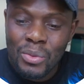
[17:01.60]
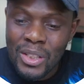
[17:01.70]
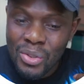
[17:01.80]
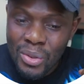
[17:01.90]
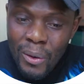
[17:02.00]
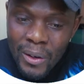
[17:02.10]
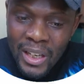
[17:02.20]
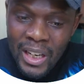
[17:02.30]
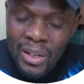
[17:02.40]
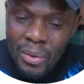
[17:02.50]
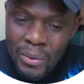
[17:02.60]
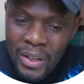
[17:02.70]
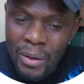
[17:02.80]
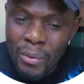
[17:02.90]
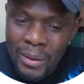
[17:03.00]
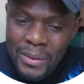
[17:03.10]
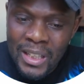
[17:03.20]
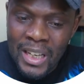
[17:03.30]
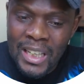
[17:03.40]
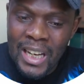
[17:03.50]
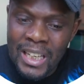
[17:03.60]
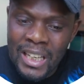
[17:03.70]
to the Study in Korea website and